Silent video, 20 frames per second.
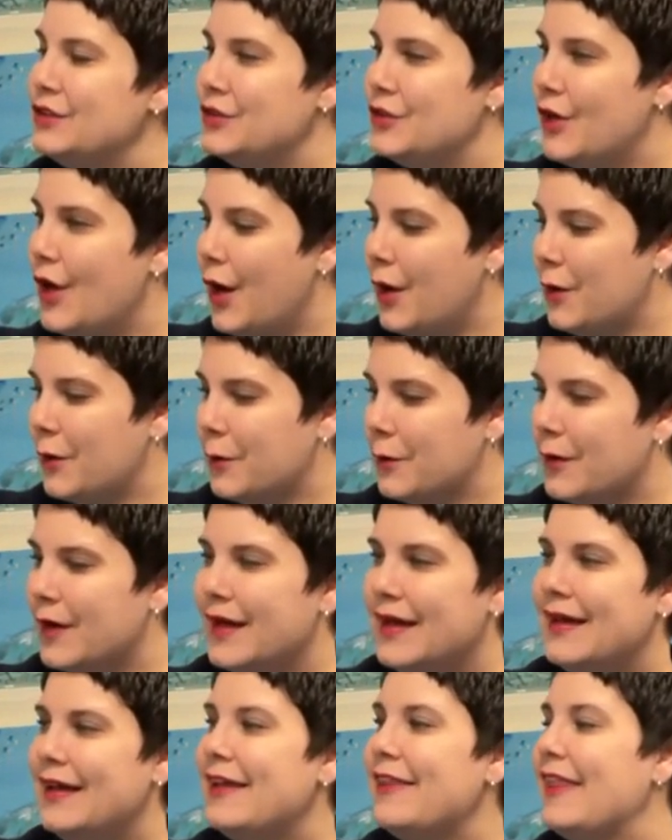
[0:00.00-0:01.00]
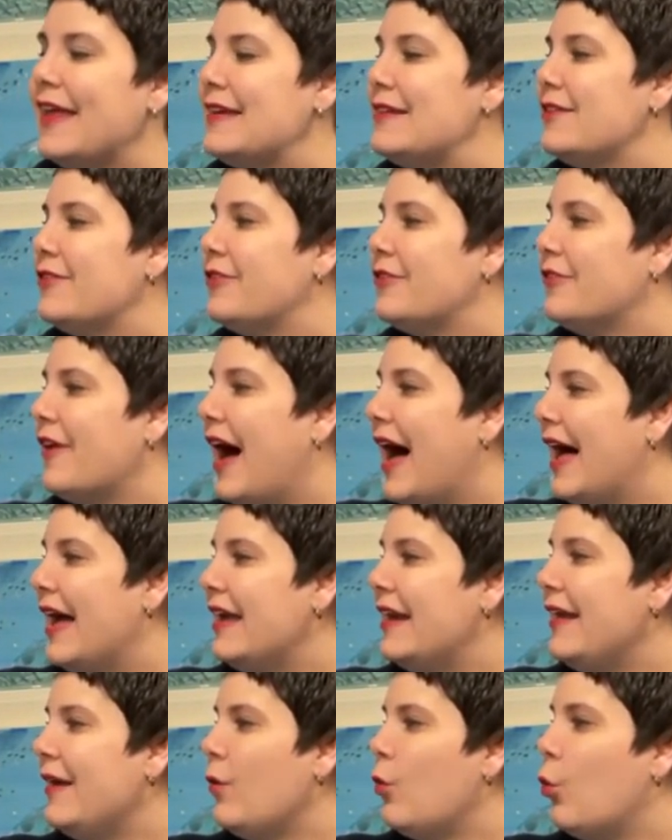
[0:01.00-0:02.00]
Know that
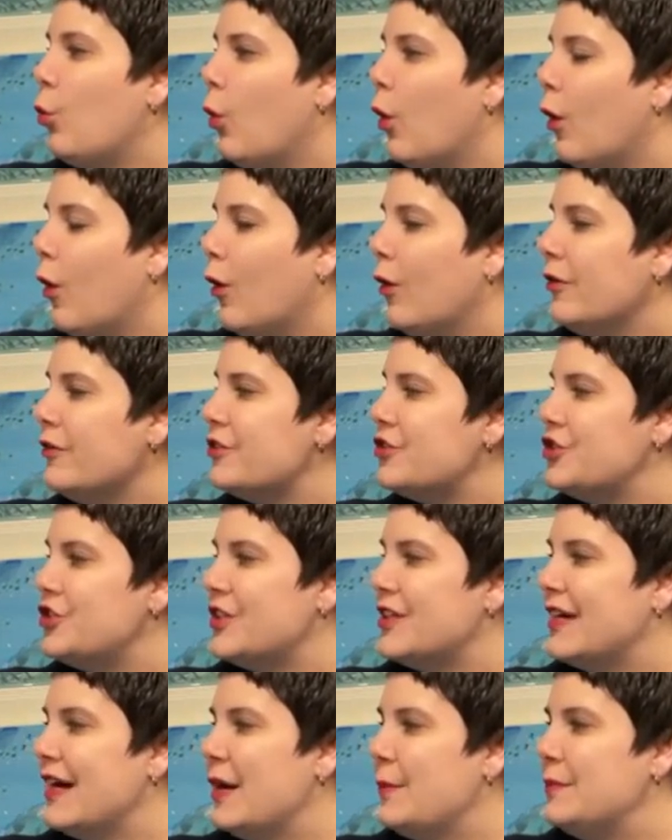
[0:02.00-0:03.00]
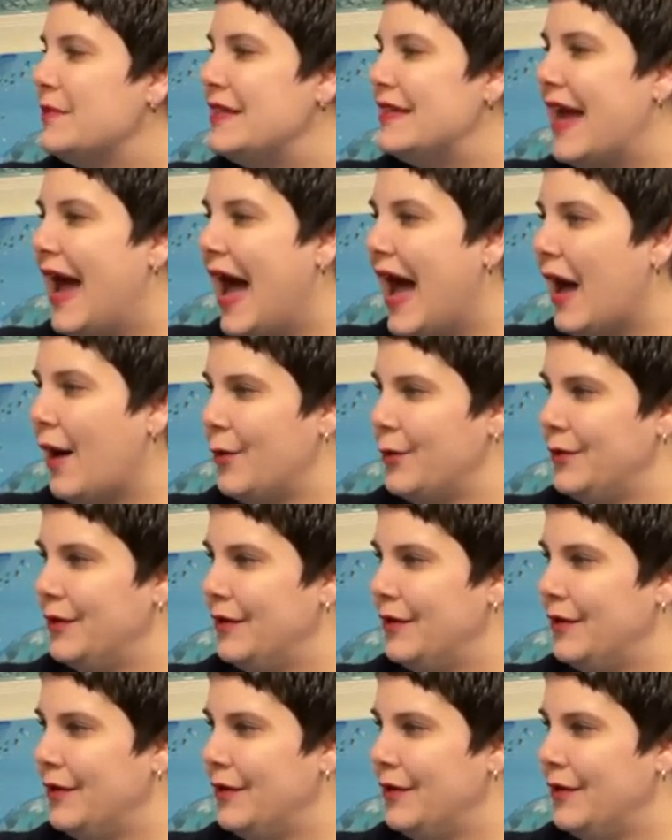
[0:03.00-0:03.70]
dividing walls should come down.